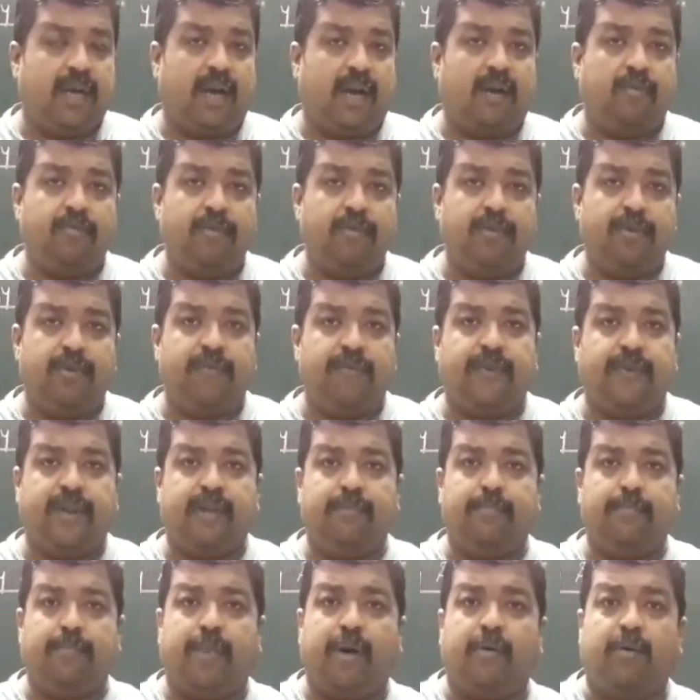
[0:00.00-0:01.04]
How do you
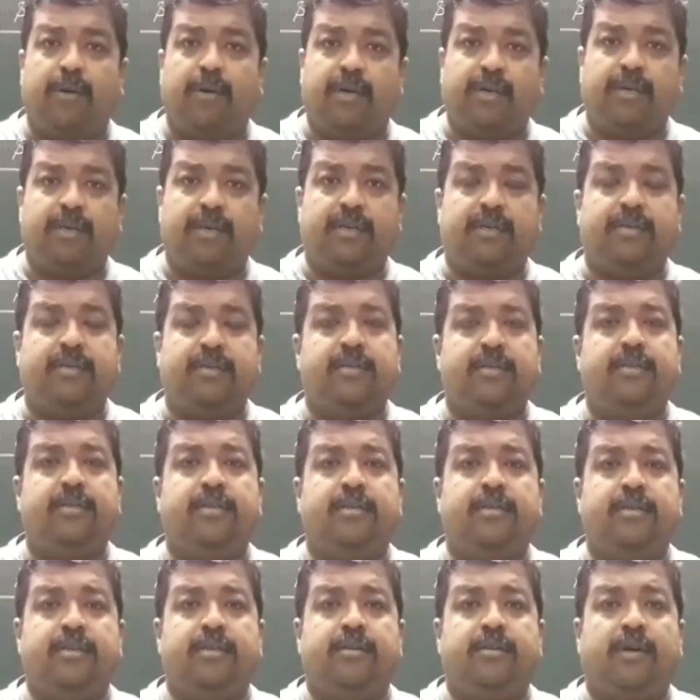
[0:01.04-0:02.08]
define power?
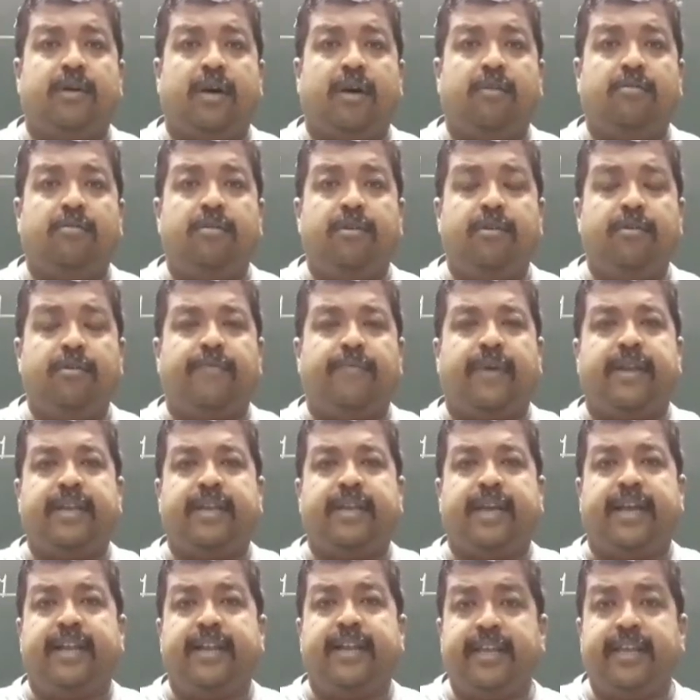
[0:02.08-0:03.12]
How do you define
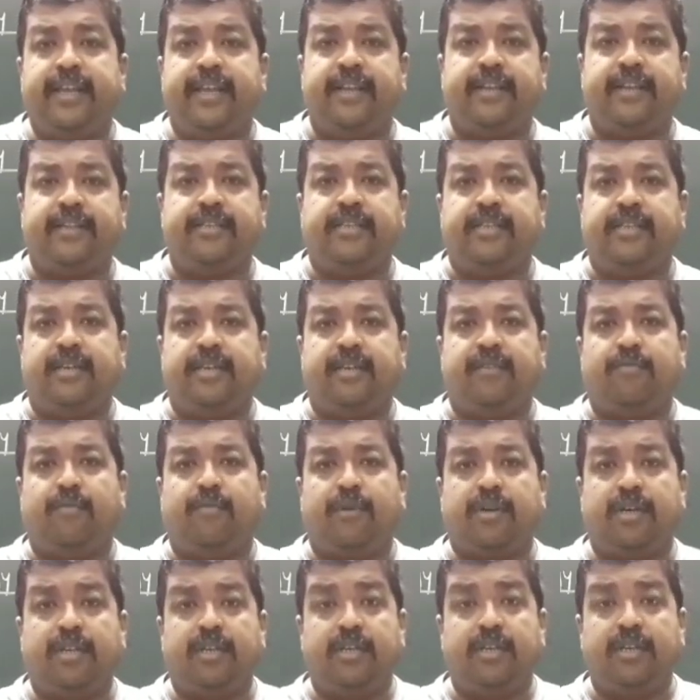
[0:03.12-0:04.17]
kinetic energy?
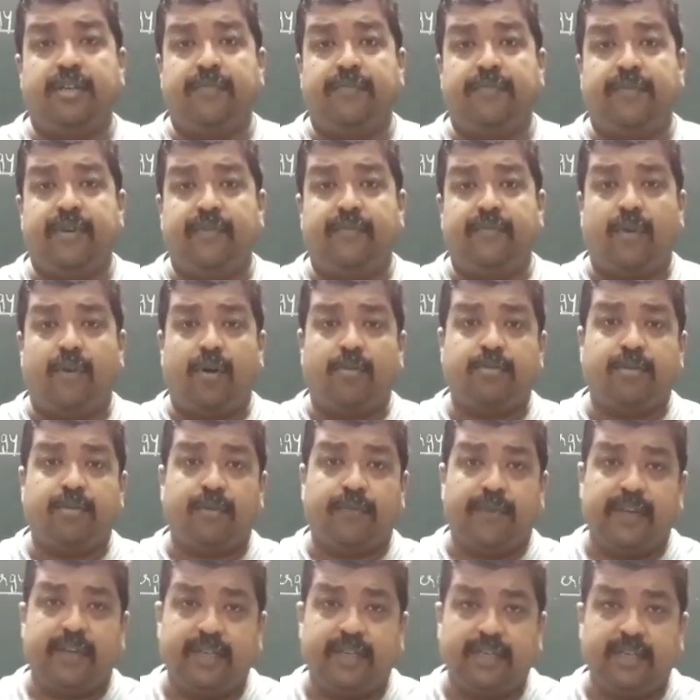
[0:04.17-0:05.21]
What are the different forms
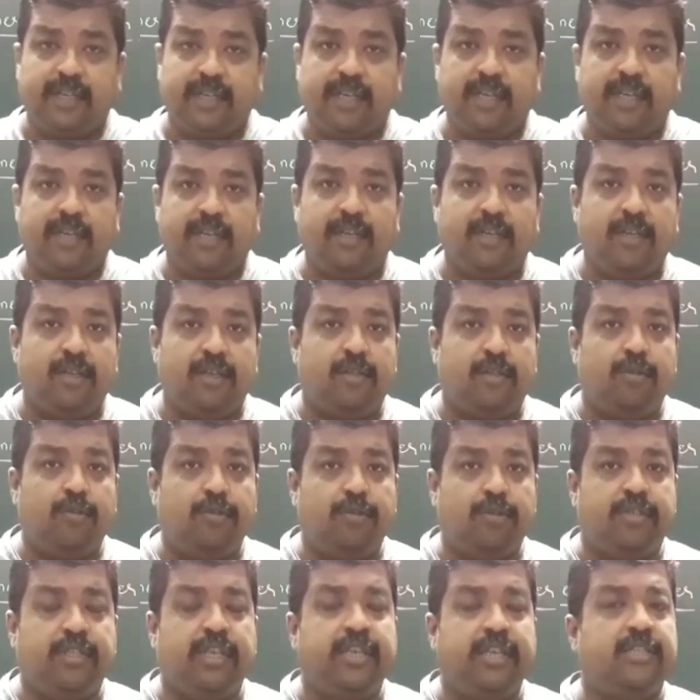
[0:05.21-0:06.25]
of energy?
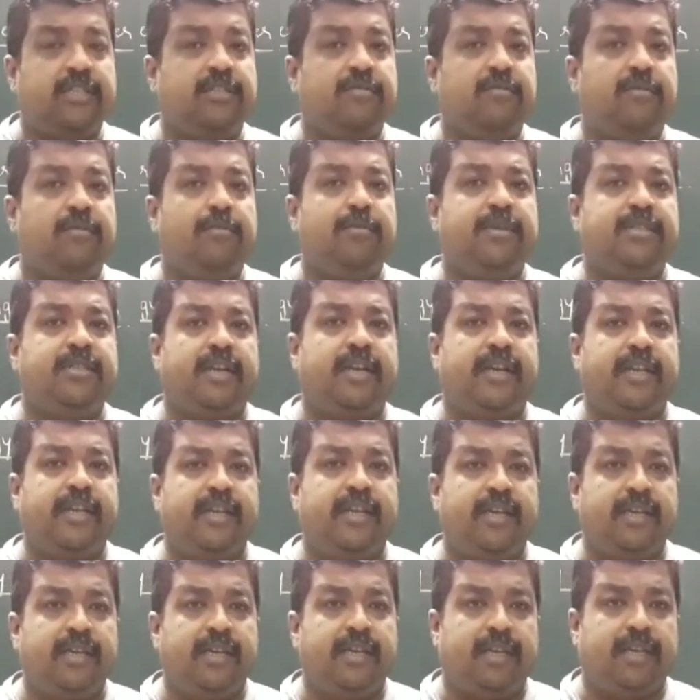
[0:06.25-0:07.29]
Those things we'll be
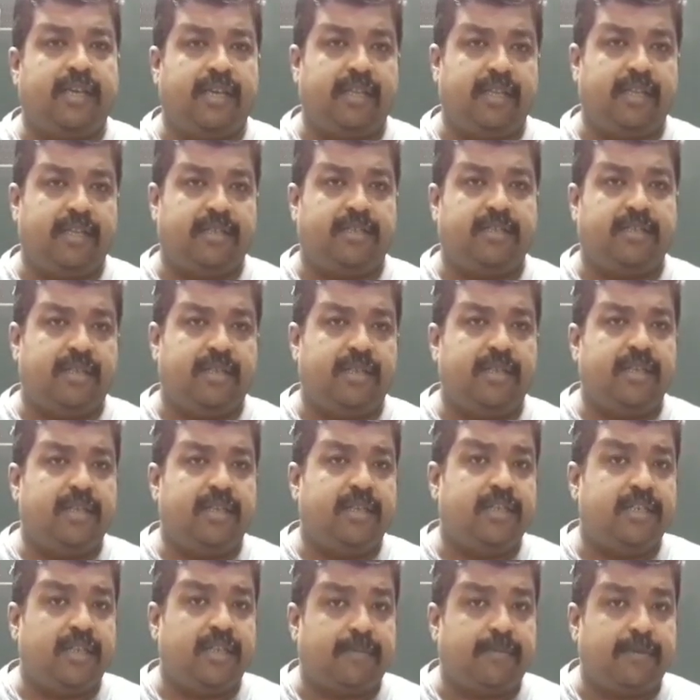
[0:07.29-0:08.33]
studying in this
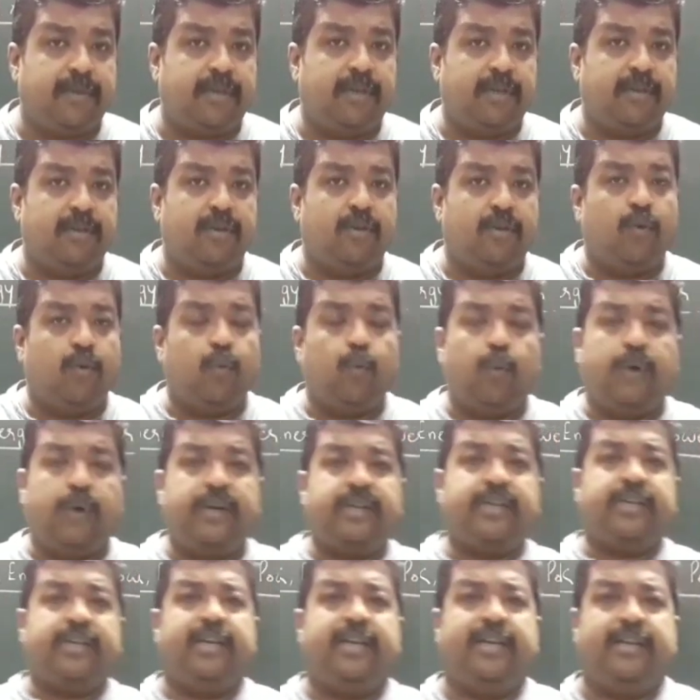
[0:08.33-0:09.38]
chapter,
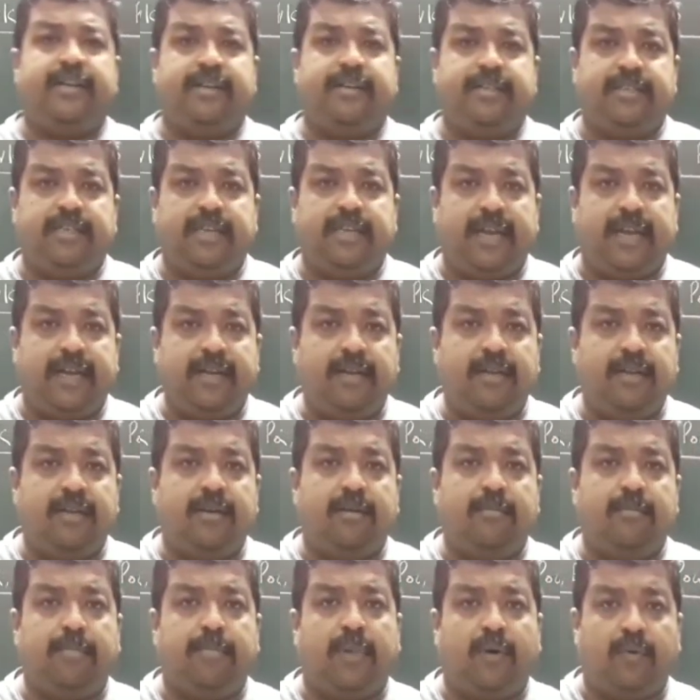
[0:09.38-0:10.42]
work, energy and
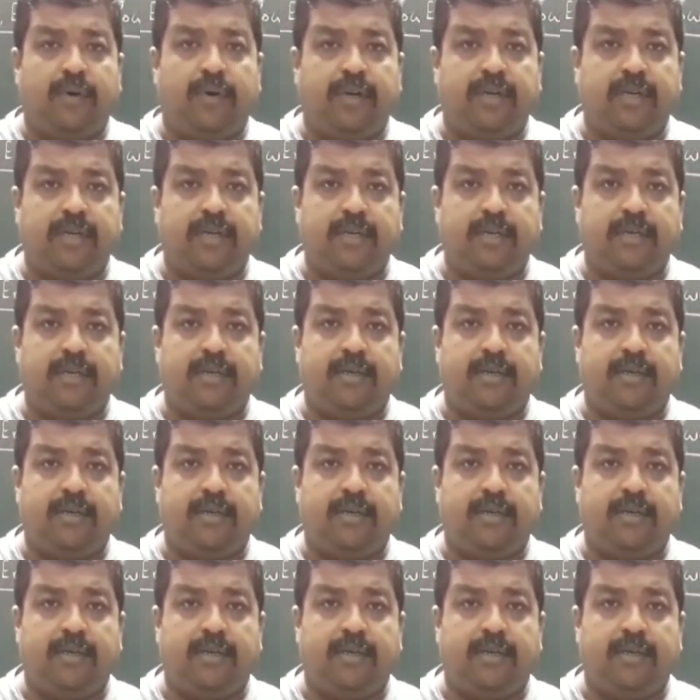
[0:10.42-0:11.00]
power.